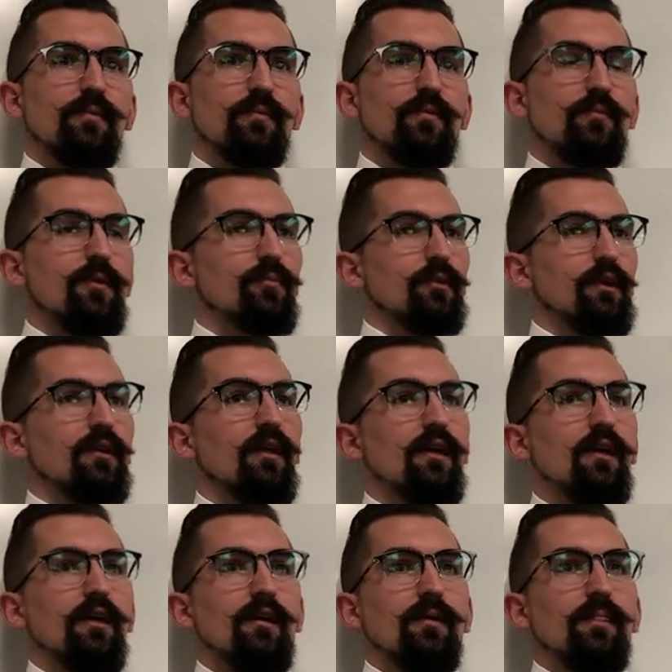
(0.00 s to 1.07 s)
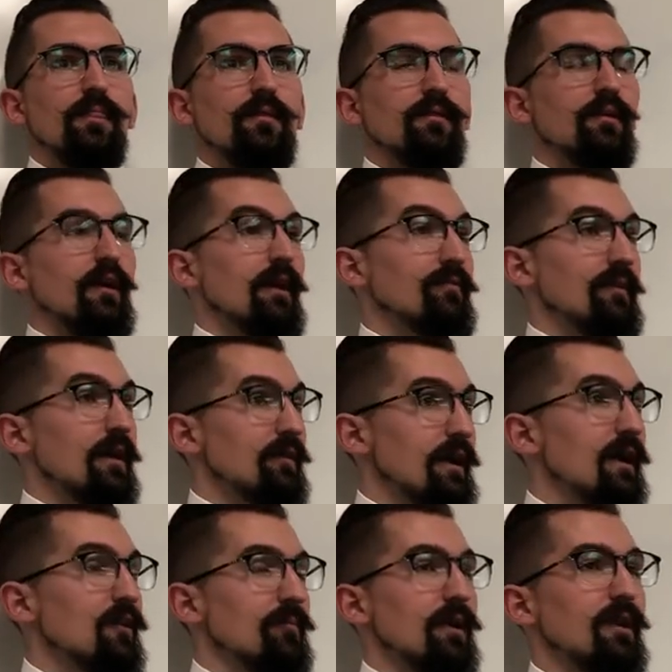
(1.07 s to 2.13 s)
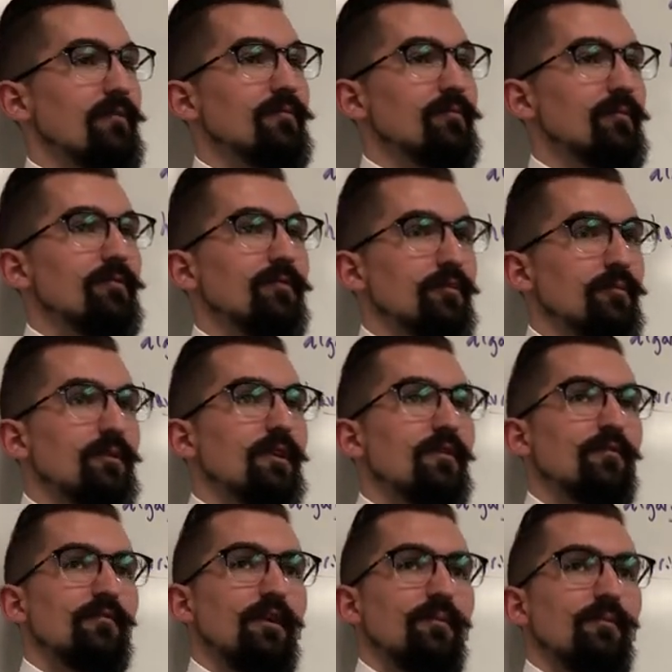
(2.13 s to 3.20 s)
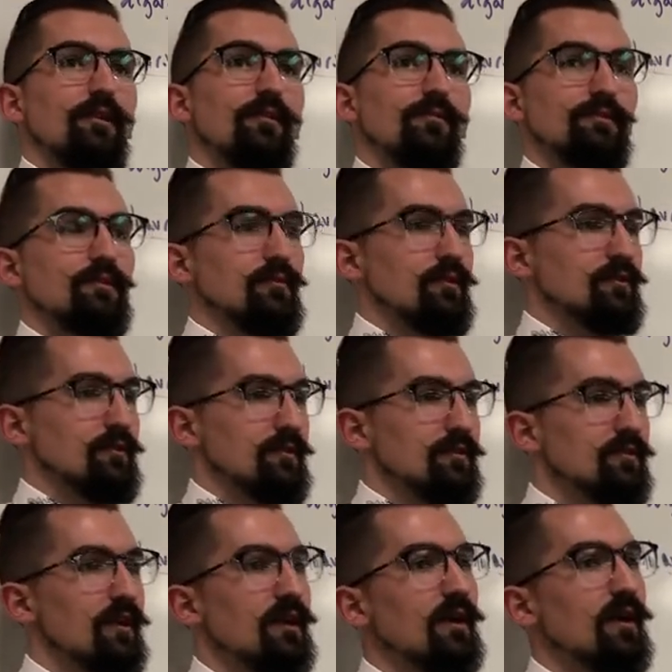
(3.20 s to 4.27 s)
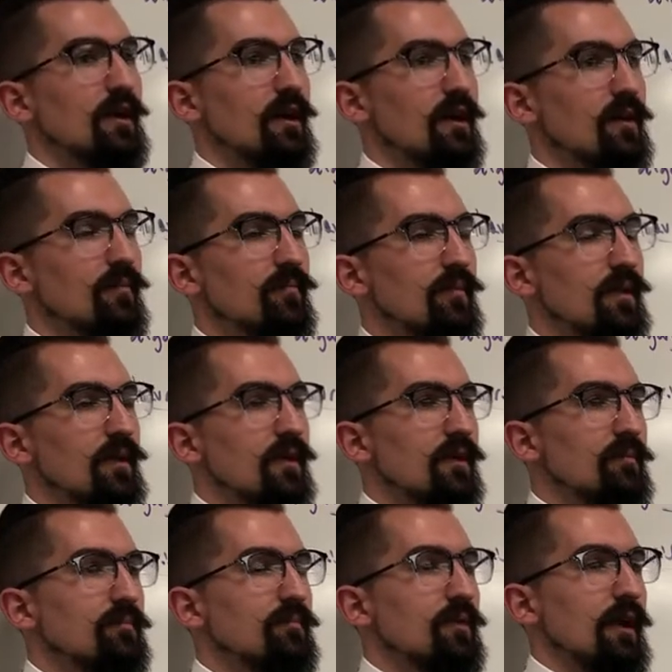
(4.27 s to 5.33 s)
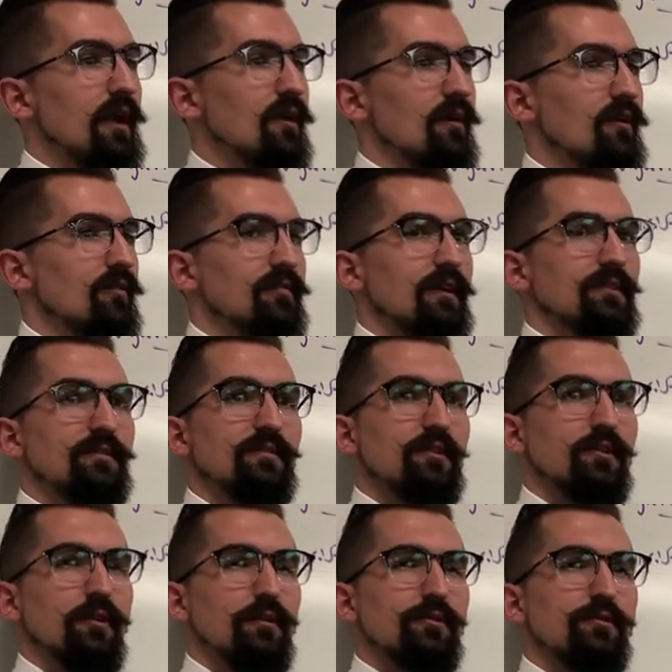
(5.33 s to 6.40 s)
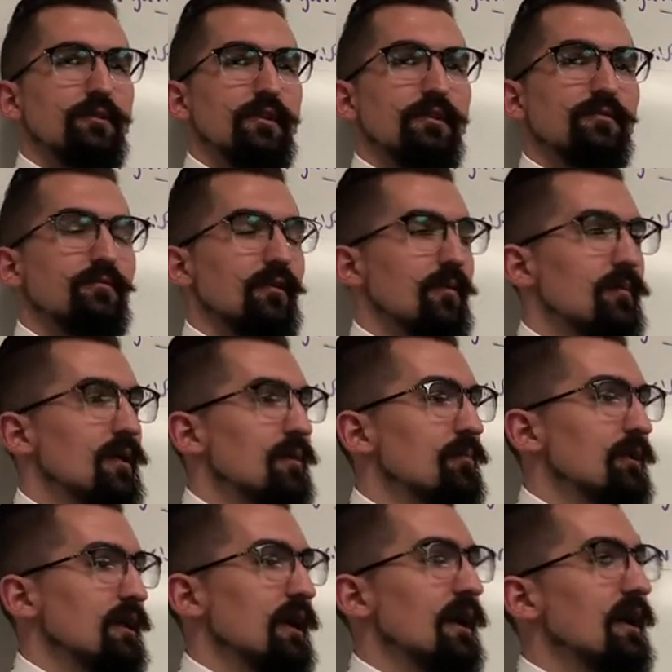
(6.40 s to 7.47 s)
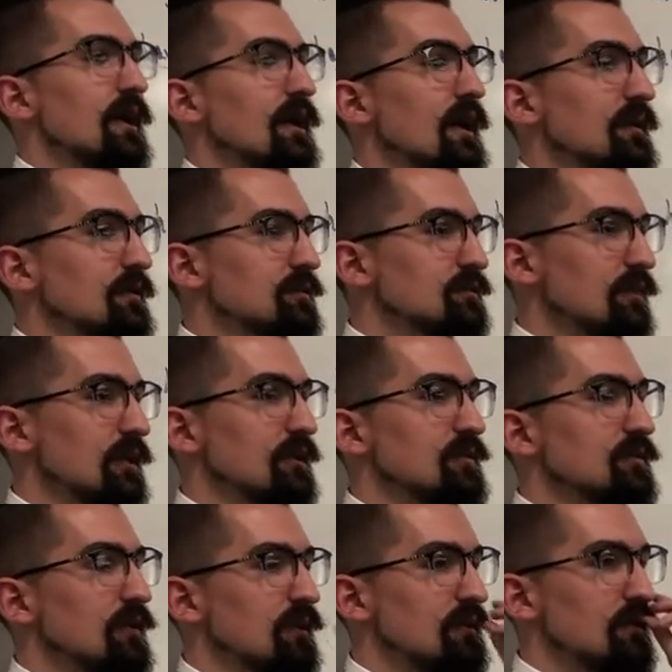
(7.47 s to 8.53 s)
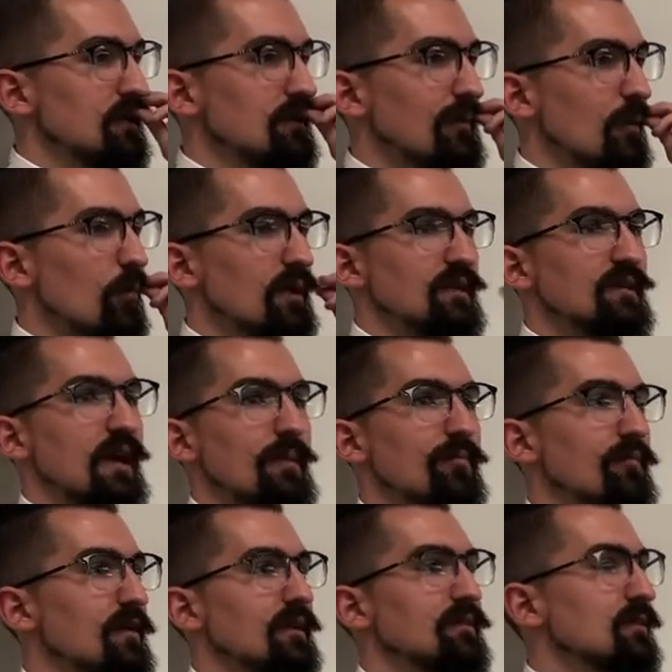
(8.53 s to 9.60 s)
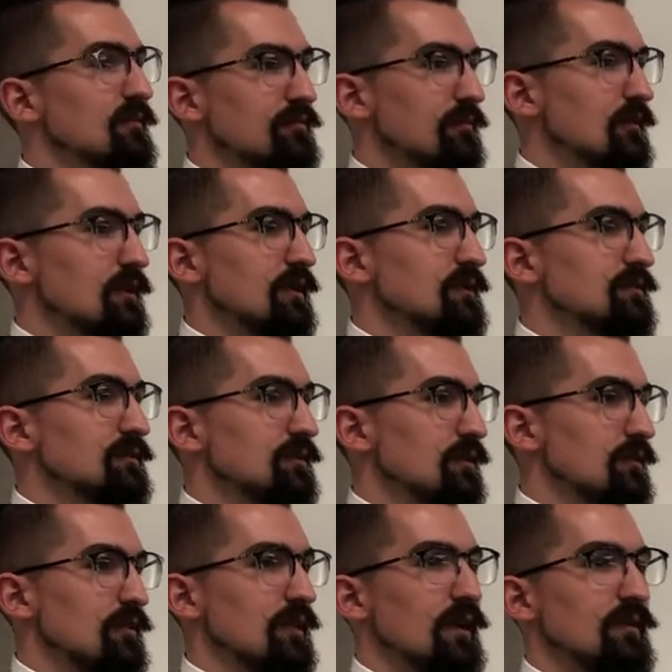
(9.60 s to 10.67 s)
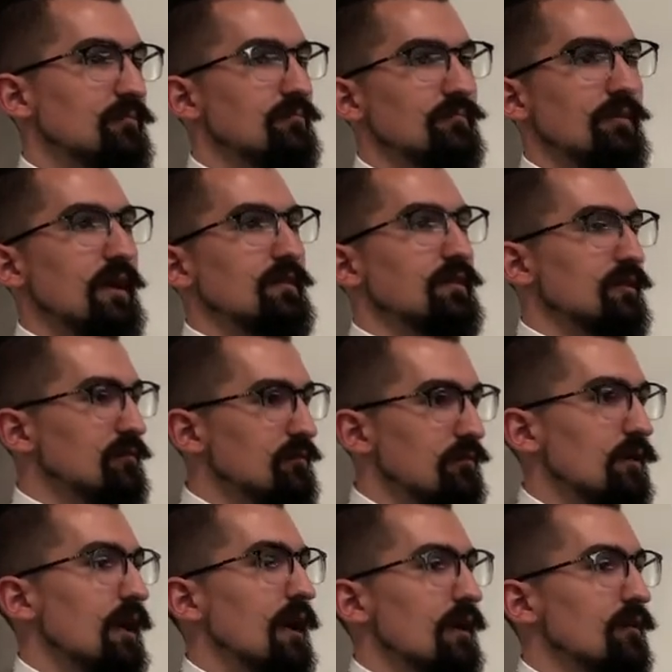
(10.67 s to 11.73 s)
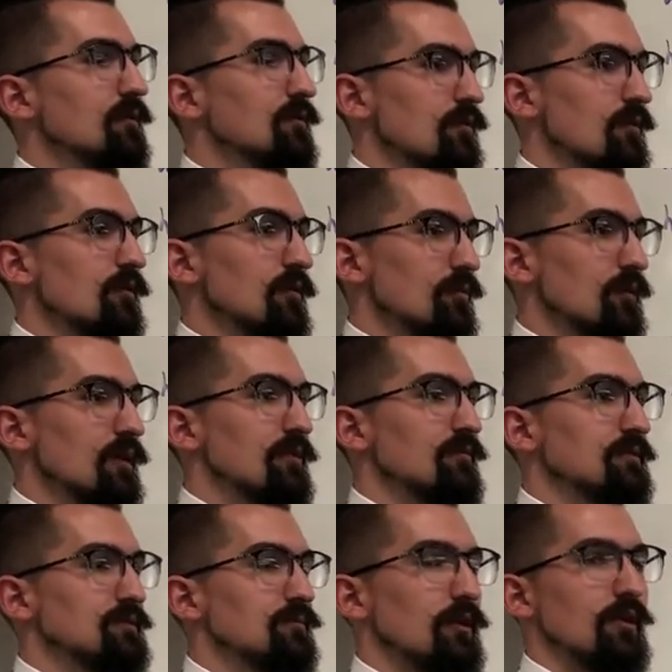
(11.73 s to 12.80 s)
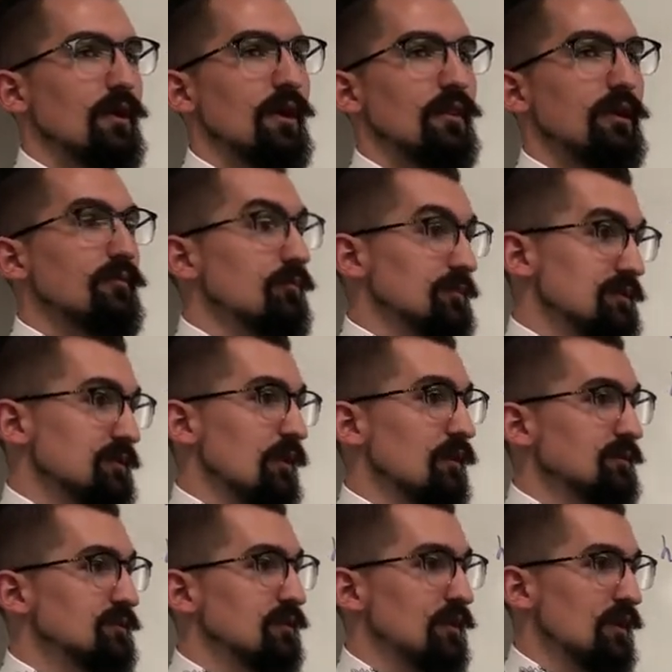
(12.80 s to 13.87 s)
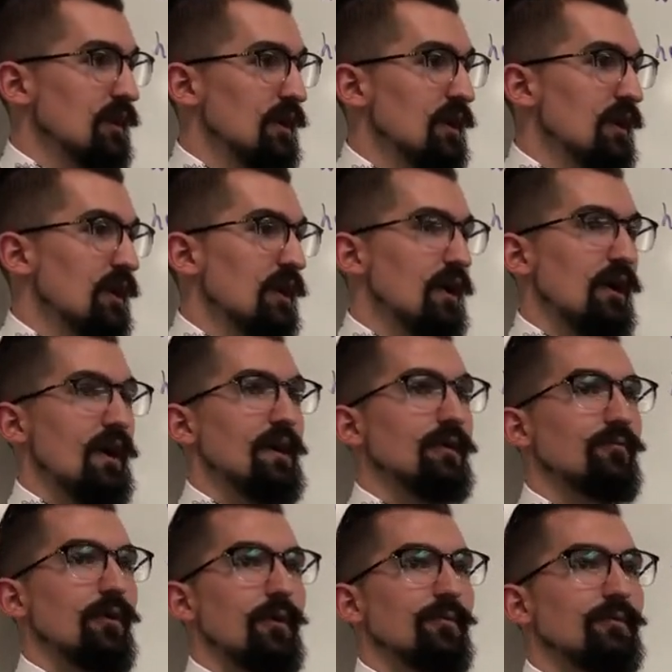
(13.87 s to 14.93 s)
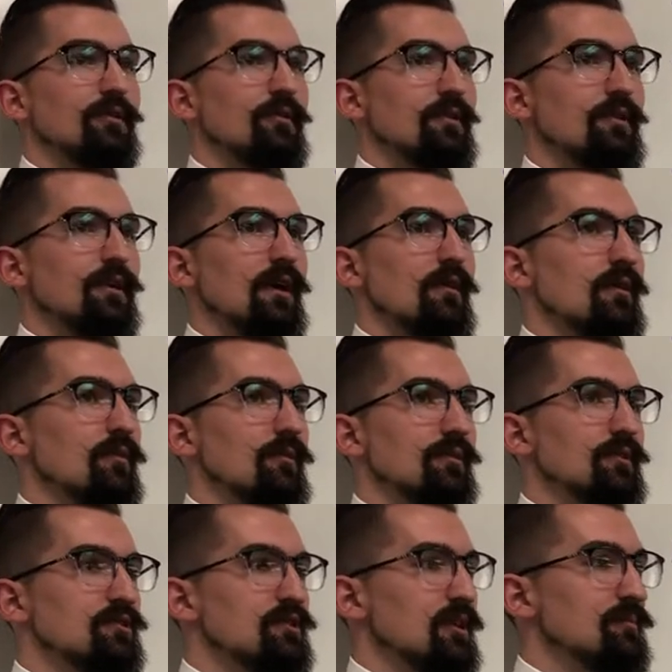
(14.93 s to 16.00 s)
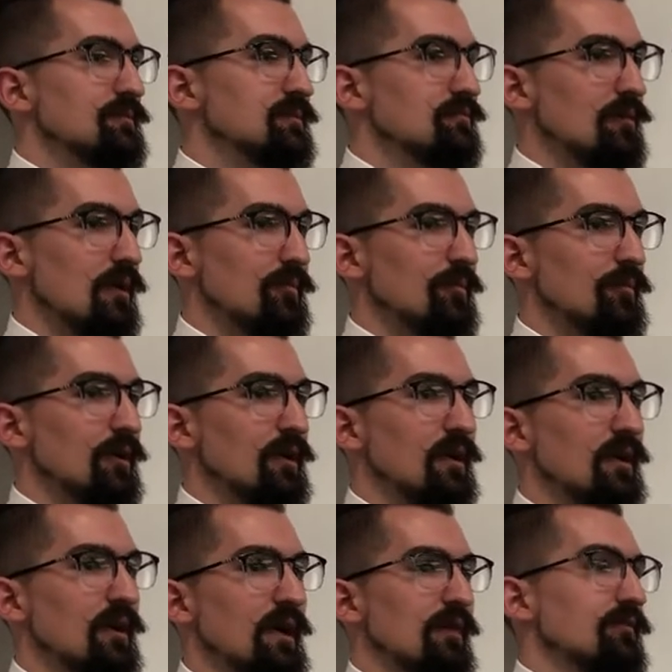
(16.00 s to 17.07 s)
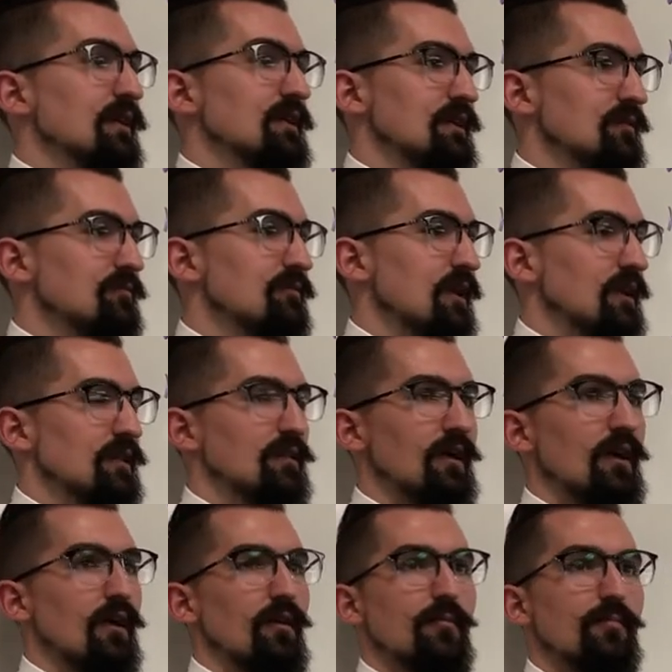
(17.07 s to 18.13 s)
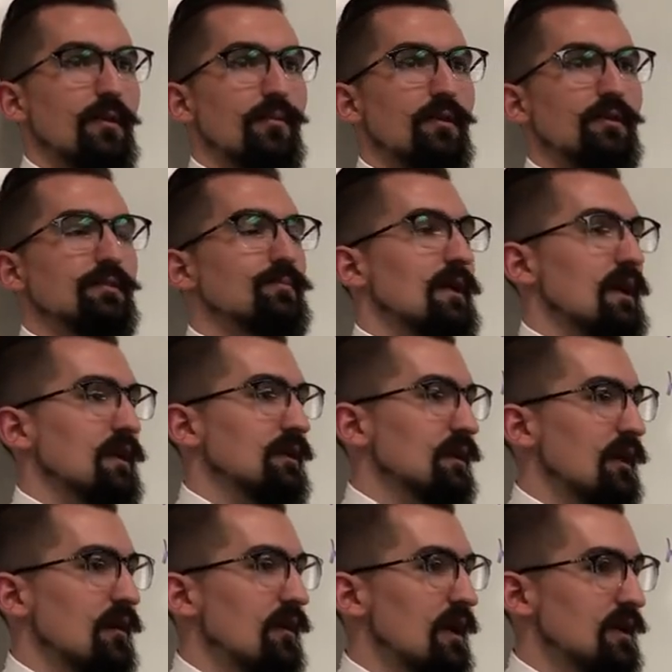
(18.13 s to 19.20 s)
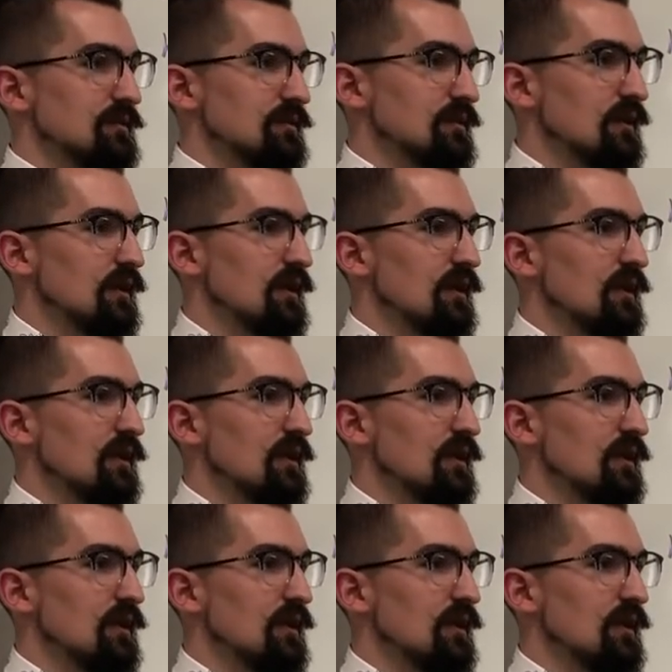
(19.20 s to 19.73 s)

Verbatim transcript: the people that, that I found out about it from a Filipino family, and it was delicious. Um, but I don't know if that's the culture that it's from. But yeah, I, I could try to uh, think about what type of ethnic food it is and go to that ethnic food aisle or, or whatever as well. Like if it was salsa, uh, I, I would go to the area with the chips probably, and if I didn't find it there, maybe the Hispanic aisle has it.